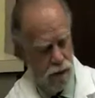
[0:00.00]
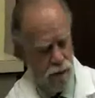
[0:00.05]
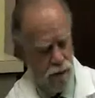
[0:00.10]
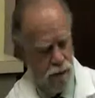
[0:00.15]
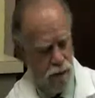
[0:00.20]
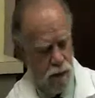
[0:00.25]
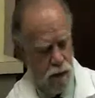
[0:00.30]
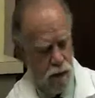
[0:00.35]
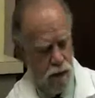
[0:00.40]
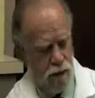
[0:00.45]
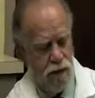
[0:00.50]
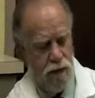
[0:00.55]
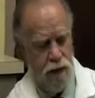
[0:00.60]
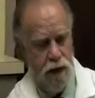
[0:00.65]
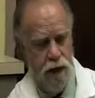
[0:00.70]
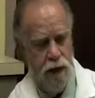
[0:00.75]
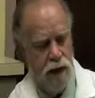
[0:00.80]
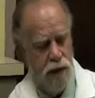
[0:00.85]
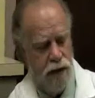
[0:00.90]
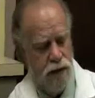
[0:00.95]

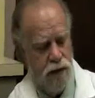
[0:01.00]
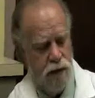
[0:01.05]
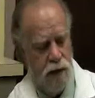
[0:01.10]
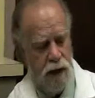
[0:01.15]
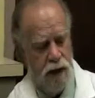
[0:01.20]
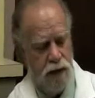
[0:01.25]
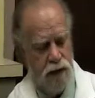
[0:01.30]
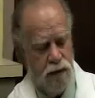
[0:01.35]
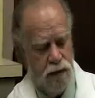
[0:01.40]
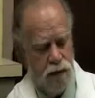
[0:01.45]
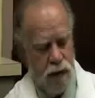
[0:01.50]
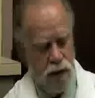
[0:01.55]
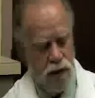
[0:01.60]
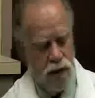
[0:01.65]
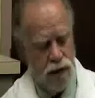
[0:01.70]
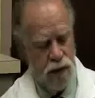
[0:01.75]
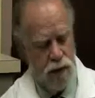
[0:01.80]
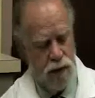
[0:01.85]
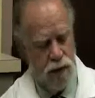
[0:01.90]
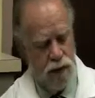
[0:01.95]
forefoot as well as
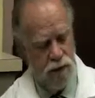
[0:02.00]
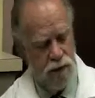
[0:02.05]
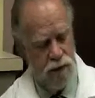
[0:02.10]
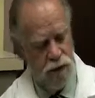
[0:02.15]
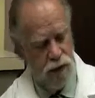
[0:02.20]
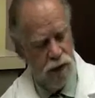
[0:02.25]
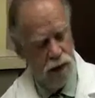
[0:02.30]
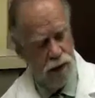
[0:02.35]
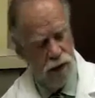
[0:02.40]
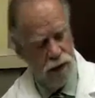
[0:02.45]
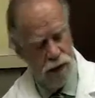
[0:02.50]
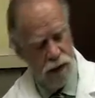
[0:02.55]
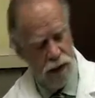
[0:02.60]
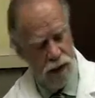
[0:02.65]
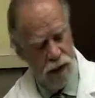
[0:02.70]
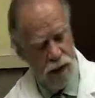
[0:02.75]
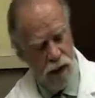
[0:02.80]
was the rear foot,